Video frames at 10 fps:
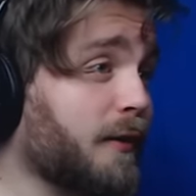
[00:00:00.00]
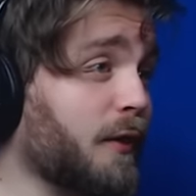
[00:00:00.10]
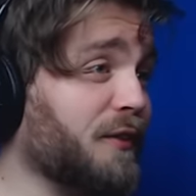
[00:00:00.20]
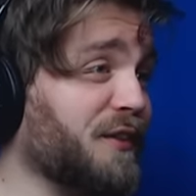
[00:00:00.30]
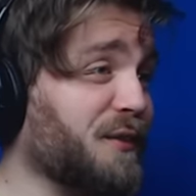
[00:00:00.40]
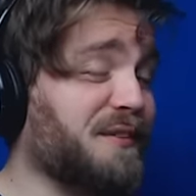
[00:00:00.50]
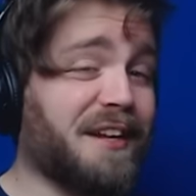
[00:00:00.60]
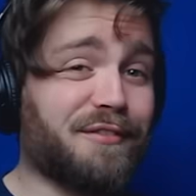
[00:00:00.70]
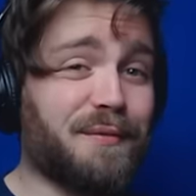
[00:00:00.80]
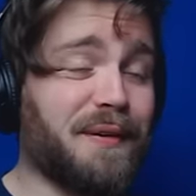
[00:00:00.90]
Good news,
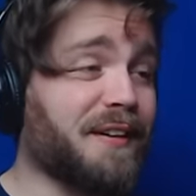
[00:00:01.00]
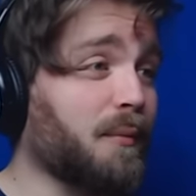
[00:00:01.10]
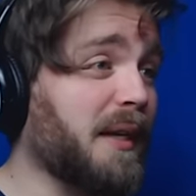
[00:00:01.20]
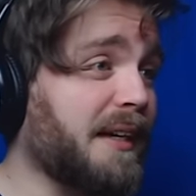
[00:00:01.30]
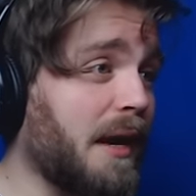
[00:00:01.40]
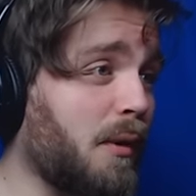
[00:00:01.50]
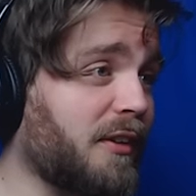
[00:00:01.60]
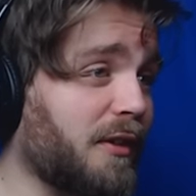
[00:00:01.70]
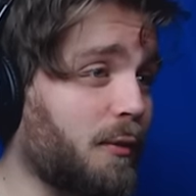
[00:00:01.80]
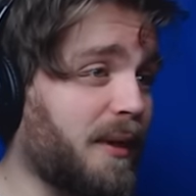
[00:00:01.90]
everybody. We are now
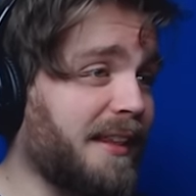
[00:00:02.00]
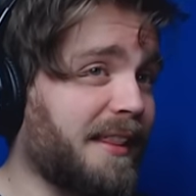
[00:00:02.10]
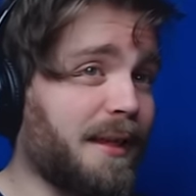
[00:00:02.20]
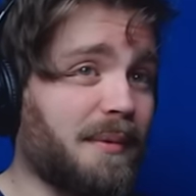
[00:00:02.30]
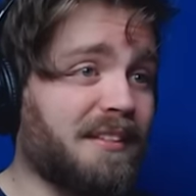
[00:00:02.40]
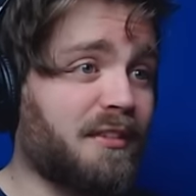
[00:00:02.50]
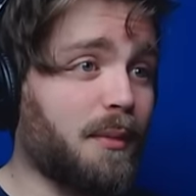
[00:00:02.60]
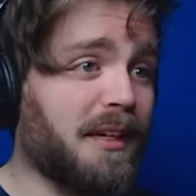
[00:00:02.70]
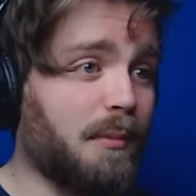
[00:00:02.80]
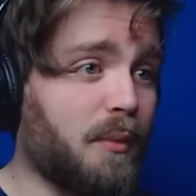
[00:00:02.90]
under the weight limit, so
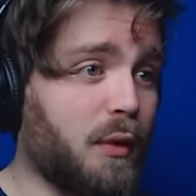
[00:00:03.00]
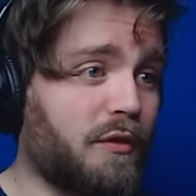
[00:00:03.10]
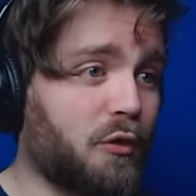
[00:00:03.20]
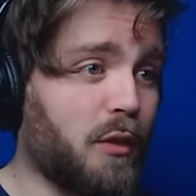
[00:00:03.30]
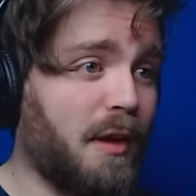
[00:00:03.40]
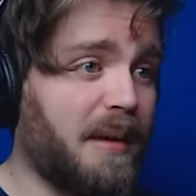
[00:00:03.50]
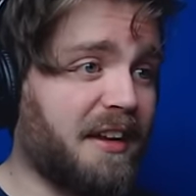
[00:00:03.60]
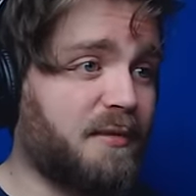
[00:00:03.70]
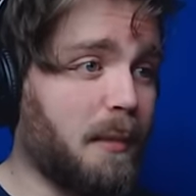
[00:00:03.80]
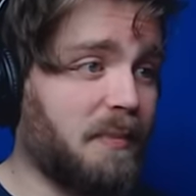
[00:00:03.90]
we can move to our
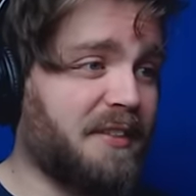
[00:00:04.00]
maximum